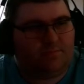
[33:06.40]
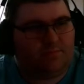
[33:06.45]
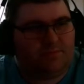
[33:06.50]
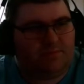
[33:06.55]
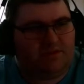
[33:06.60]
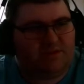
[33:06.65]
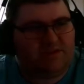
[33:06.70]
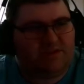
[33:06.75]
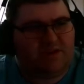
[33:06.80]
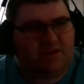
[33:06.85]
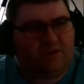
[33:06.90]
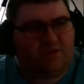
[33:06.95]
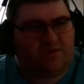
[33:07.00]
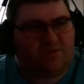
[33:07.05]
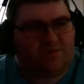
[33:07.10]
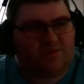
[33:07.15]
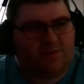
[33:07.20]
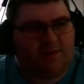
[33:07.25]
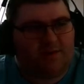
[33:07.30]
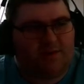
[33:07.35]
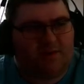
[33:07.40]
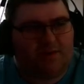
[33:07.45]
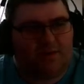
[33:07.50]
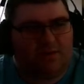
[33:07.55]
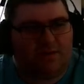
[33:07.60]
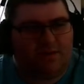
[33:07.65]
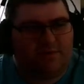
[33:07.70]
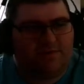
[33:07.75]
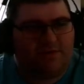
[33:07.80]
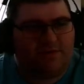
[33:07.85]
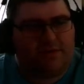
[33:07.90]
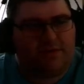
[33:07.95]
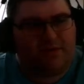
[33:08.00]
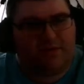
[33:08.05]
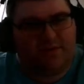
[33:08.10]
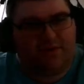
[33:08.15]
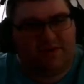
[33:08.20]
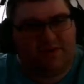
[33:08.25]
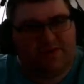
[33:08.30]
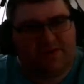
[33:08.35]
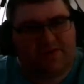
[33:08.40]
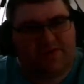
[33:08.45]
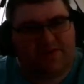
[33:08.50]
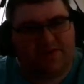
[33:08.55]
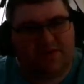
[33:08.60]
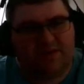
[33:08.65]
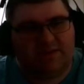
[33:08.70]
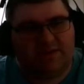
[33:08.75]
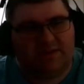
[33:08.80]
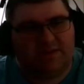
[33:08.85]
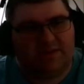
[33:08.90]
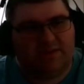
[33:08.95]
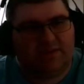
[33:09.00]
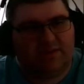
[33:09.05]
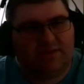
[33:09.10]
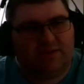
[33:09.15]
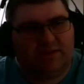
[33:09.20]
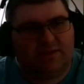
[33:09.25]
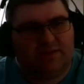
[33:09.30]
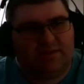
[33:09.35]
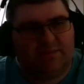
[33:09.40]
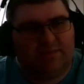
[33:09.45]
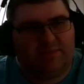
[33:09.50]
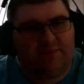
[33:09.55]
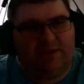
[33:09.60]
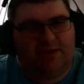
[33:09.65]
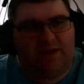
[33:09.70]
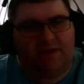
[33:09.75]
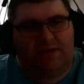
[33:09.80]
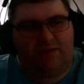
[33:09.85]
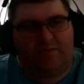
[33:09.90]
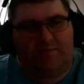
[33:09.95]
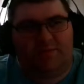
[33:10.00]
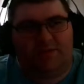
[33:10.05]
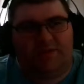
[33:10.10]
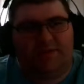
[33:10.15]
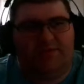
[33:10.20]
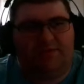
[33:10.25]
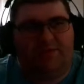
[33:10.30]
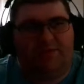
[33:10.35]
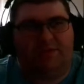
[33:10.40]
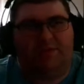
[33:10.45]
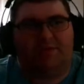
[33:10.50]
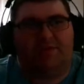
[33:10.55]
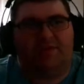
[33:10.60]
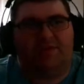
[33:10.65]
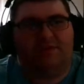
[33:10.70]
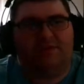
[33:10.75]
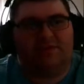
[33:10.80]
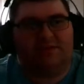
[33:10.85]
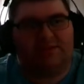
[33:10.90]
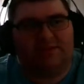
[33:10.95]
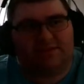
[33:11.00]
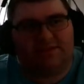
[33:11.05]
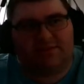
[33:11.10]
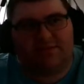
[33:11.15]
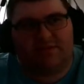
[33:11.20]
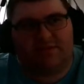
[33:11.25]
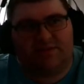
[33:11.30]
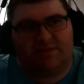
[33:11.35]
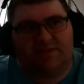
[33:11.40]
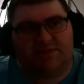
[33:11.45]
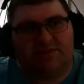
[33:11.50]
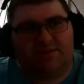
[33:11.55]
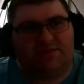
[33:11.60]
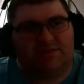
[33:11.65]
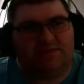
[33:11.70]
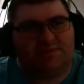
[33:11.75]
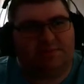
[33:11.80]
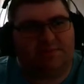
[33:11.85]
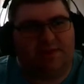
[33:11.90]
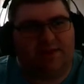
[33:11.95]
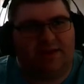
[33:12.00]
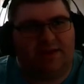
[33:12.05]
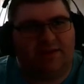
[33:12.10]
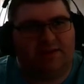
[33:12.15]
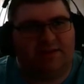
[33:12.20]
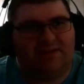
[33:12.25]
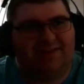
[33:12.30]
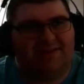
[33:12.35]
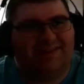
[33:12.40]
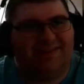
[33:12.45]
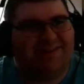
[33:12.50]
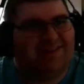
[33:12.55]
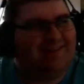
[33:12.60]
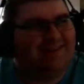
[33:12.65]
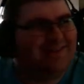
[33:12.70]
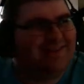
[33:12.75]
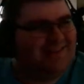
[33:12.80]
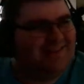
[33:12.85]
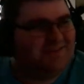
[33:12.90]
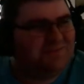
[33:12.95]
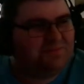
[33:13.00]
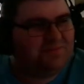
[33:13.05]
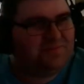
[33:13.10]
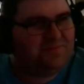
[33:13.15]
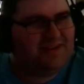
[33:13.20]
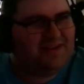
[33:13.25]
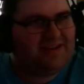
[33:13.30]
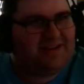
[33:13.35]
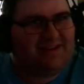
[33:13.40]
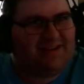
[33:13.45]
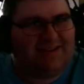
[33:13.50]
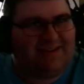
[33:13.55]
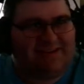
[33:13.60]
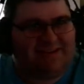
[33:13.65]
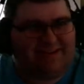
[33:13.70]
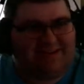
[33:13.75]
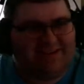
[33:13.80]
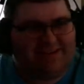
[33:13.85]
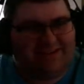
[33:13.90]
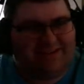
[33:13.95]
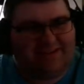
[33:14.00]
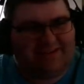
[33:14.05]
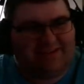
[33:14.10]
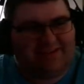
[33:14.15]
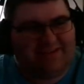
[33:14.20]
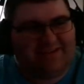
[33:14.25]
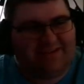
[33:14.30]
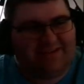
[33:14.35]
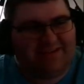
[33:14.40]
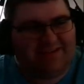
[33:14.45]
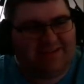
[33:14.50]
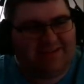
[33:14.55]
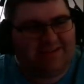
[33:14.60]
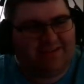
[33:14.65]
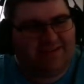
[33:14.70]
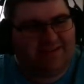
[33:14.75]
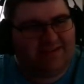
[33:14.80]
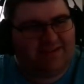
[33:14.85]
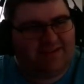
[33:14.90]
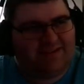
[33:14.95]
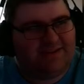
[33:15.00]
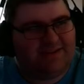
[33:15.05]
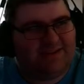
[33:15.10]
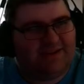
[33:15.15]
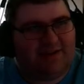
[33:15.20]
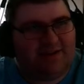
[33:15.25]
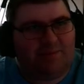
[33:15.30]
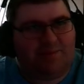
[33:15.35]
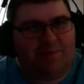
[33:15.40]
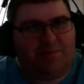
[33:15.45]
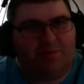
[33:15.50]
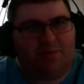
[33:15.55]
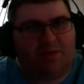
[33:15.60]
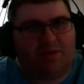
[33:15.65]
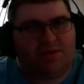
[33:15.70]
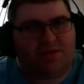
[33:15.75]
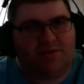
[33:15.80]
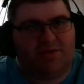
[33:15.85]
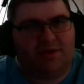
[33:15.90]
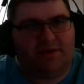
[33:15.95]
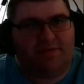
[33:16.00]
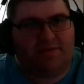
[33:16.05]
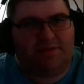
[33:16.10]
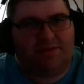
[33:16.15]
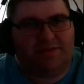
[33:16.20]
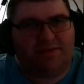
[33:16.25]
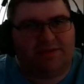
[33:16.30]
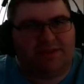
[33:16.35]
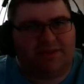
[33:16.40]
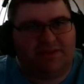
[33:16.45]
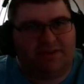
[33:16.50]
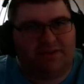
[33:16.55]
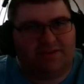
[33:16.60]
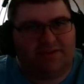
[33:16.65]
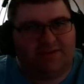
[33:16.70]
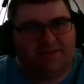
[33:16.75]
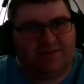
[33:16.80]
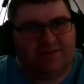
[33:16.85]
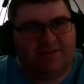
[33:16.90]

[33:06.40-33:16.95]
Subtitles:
This character's running low on fleet creds. Being under 1 million fleet creds just feels bad. Need to... How many marks do I have on this character?